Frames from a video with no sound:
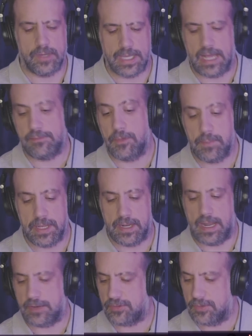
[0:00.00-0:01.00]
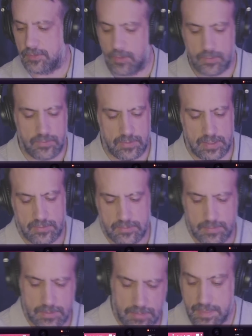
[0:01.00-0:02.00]
God forbid it actually loads the
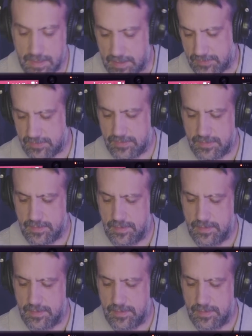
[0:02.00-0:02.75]
instrument, right? This.